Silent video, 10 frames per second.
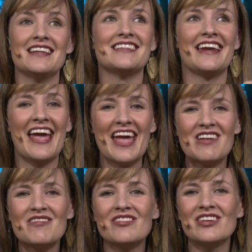is that
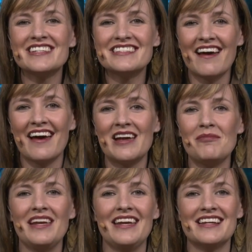every
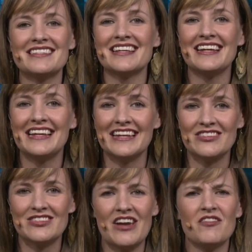time he hits a
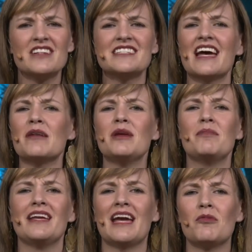glitch, every time
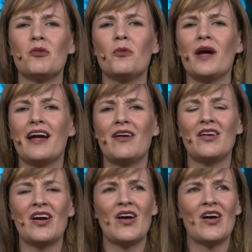he became
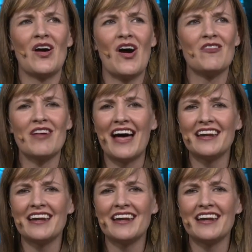aware of